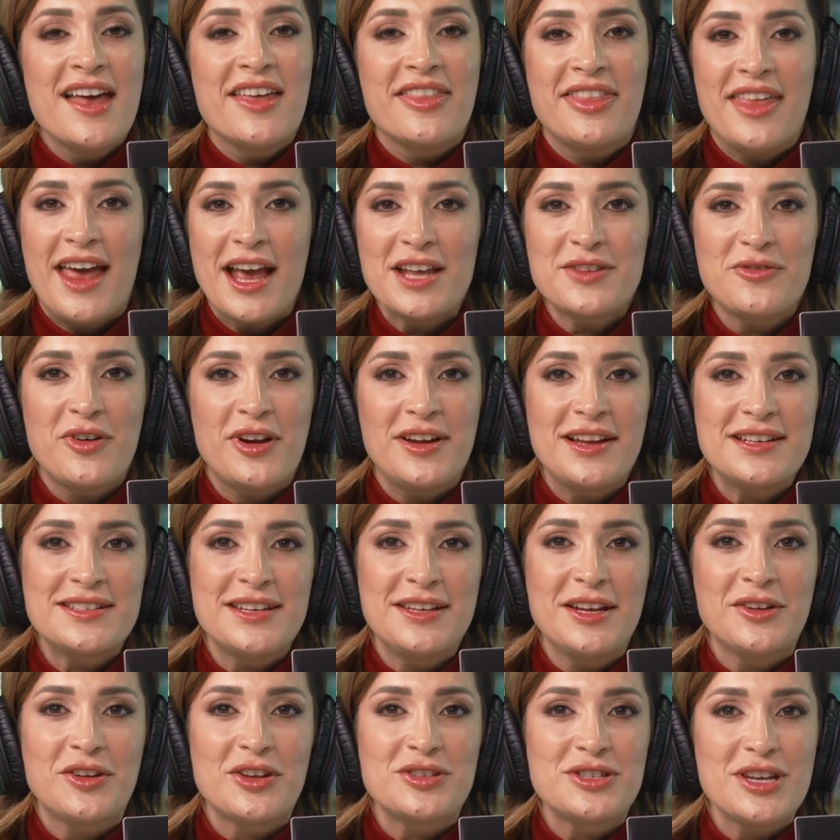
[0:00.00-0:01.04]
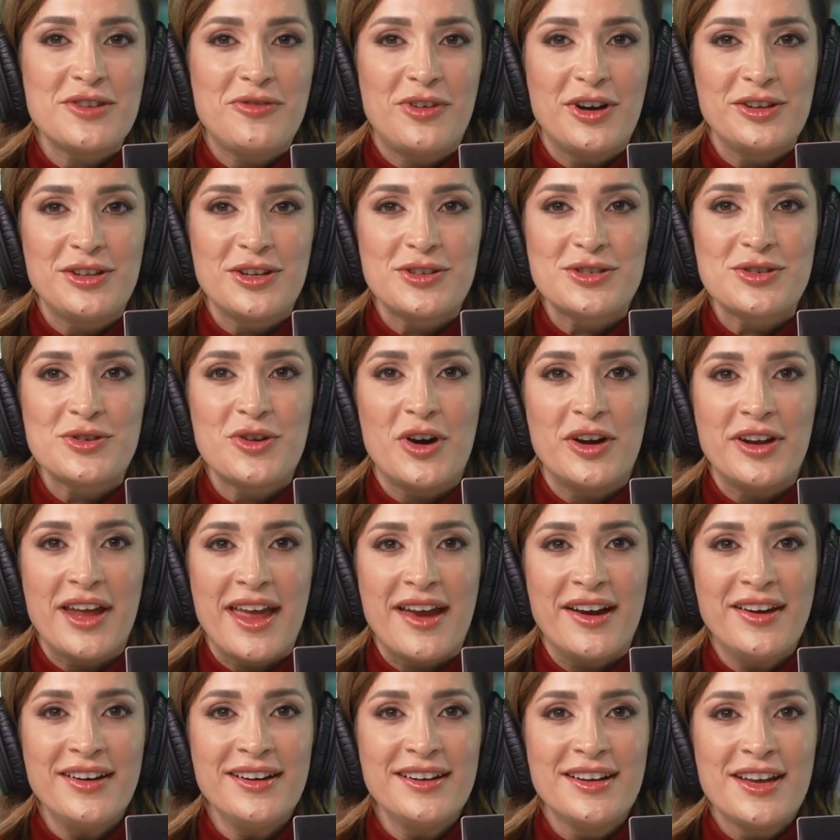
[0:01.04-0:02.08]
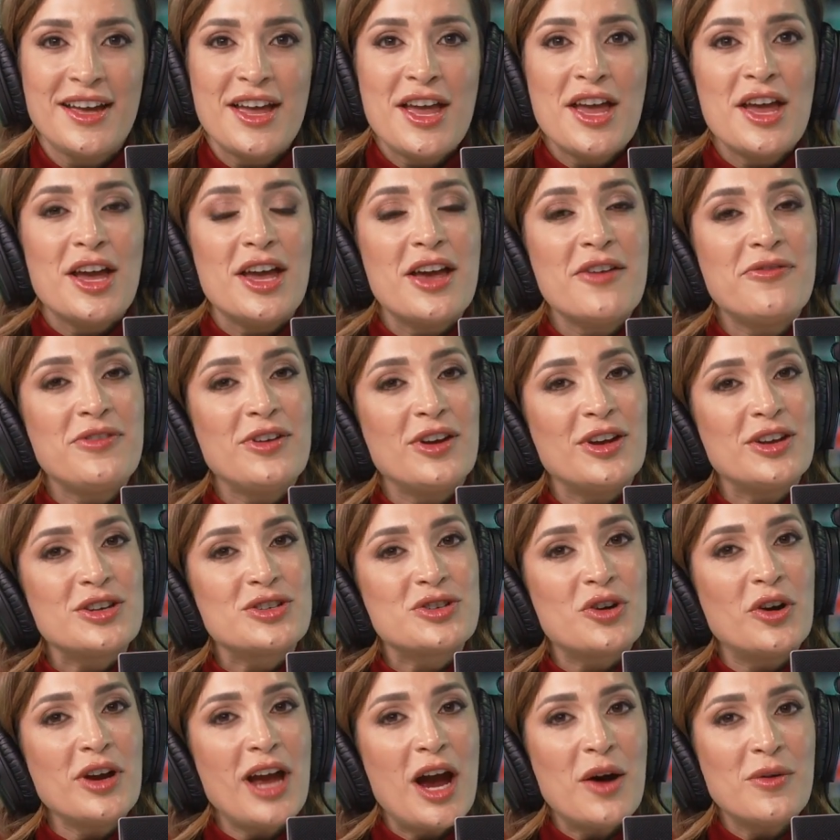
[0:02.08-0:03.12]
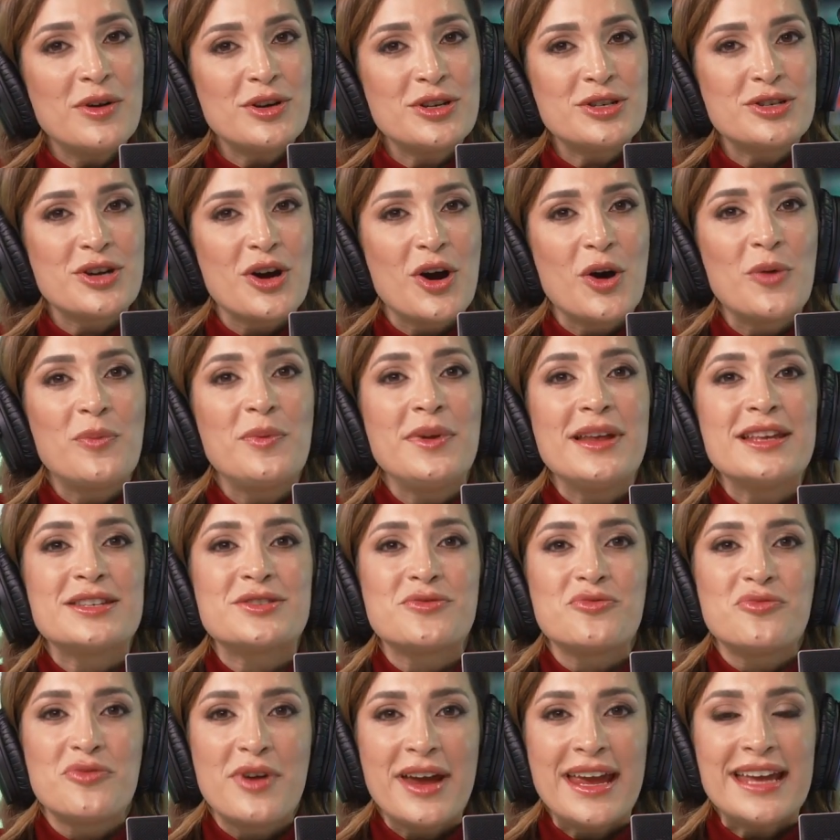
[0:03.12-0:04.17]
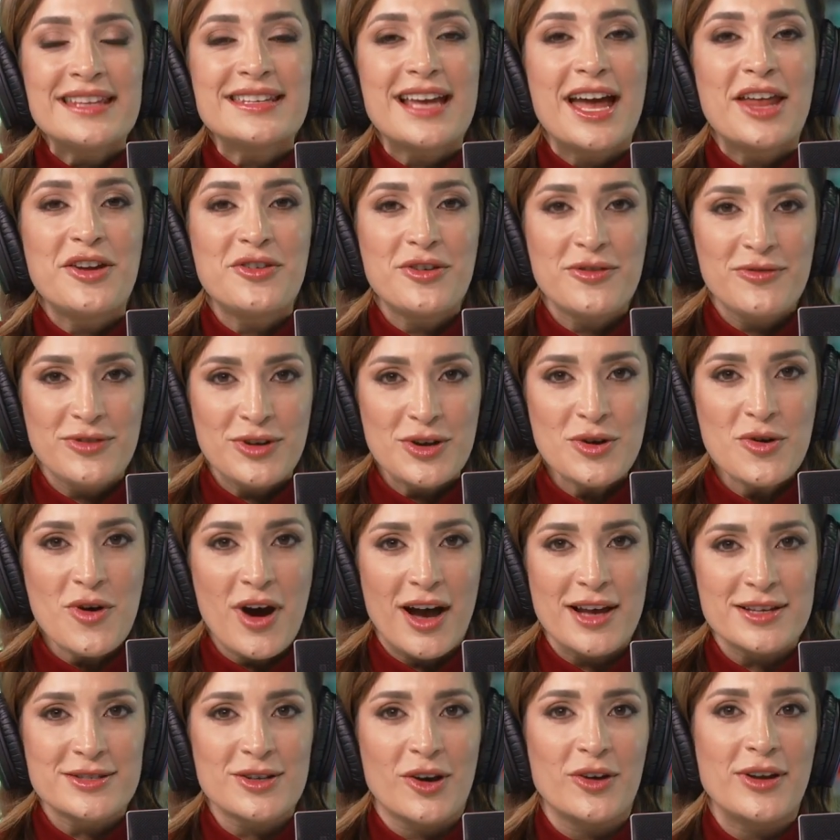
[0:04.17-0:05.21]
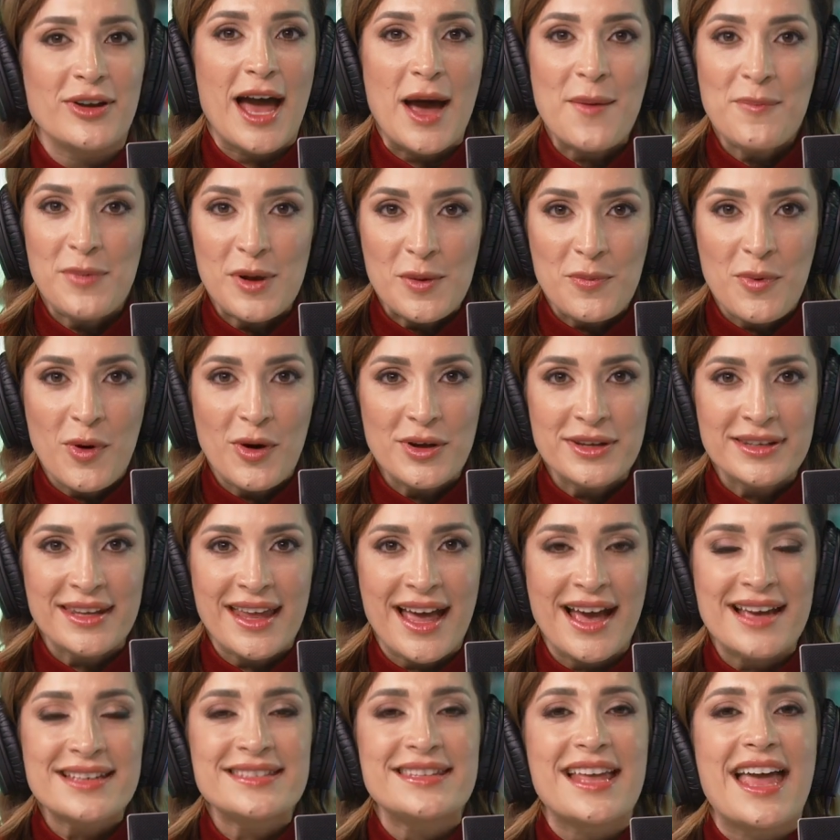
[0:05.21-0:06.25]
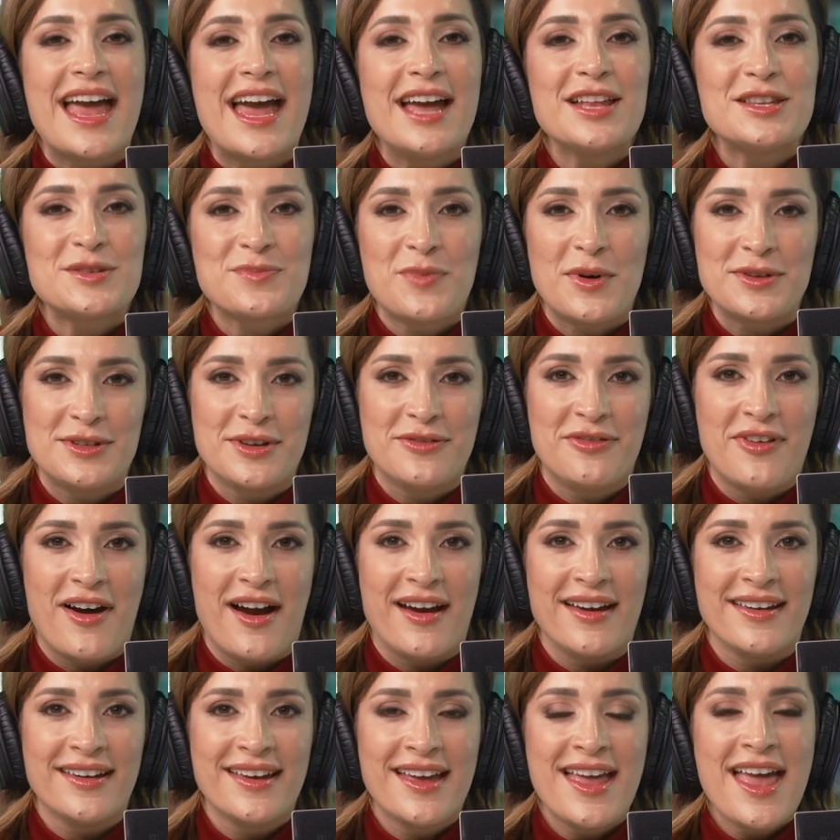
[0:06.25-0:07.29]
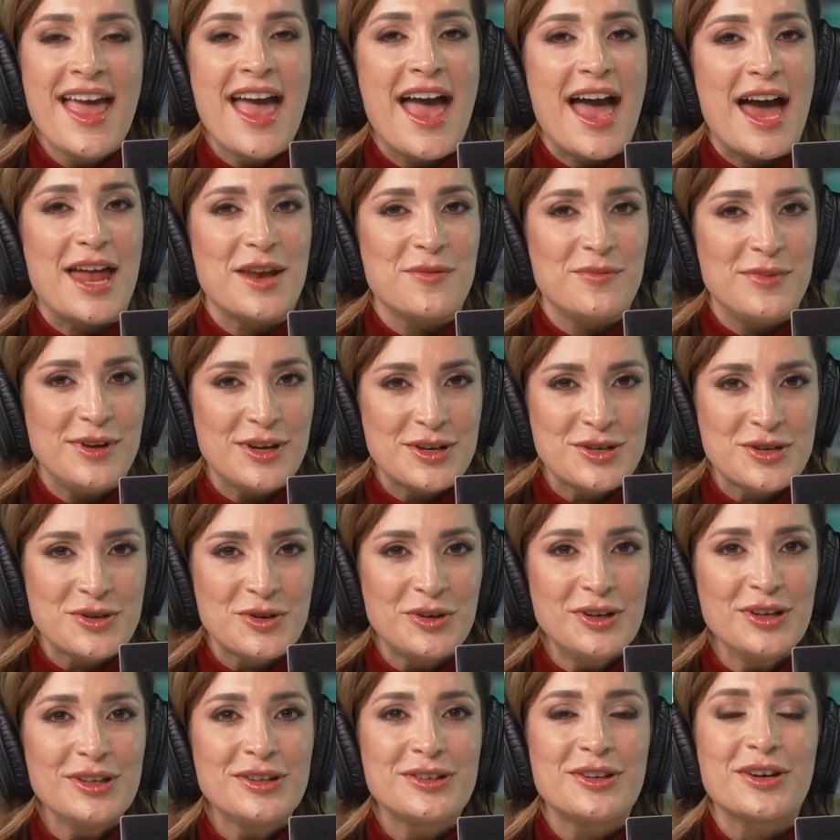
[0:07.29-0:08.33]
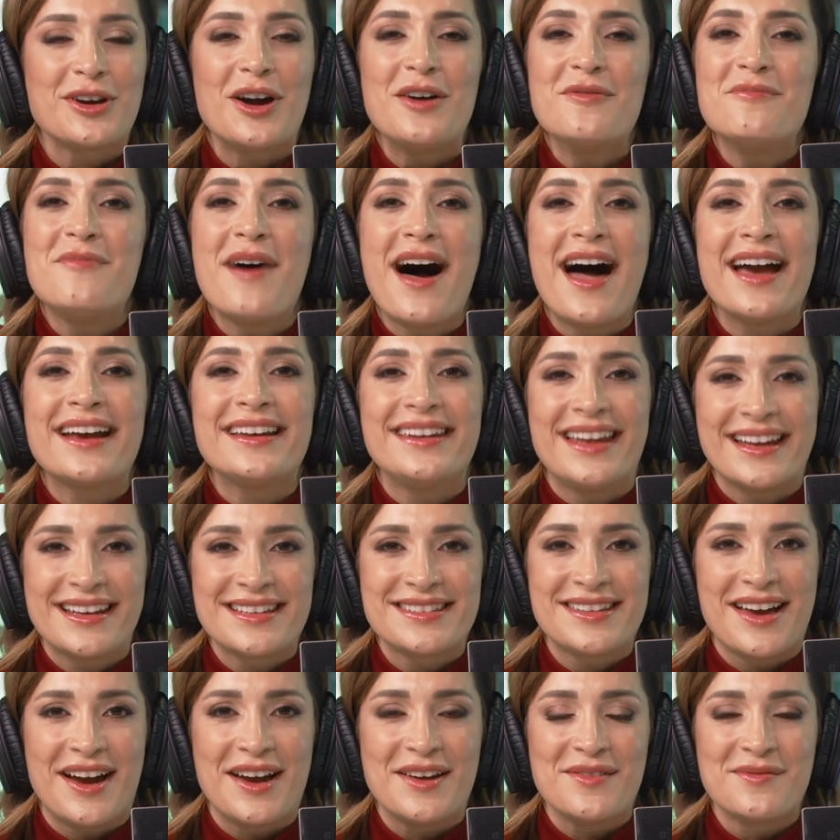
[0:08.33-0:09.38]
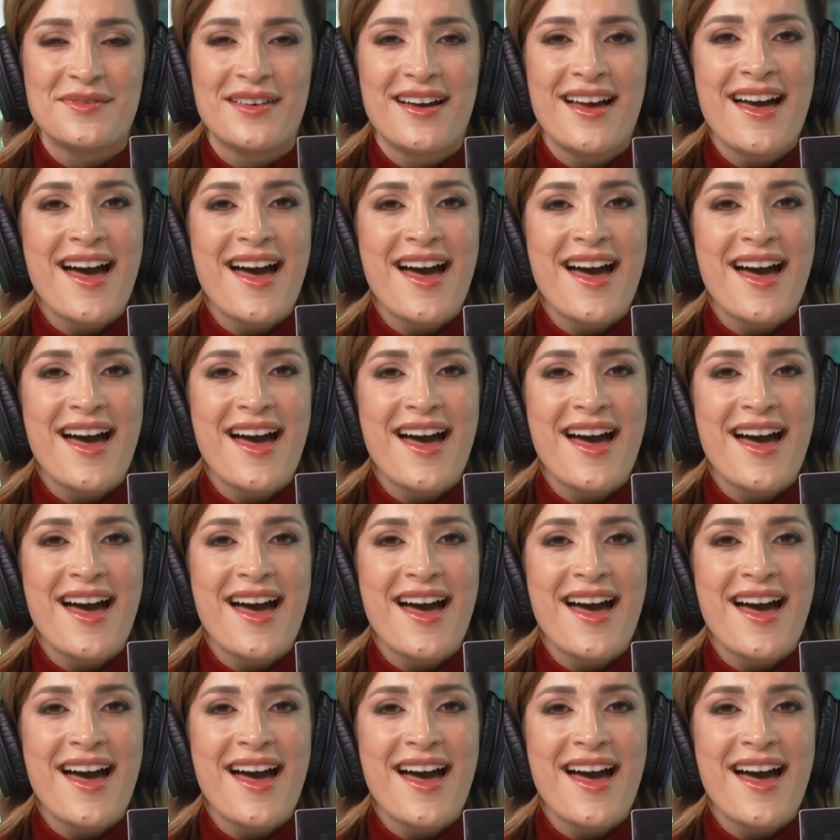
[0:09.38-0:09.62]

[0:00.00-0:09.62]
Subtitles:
Thanks for listening to G42 on Air. If you enjoy our show, please rate and review us Apple Podcasts and Spotify. And be sure to come back next time.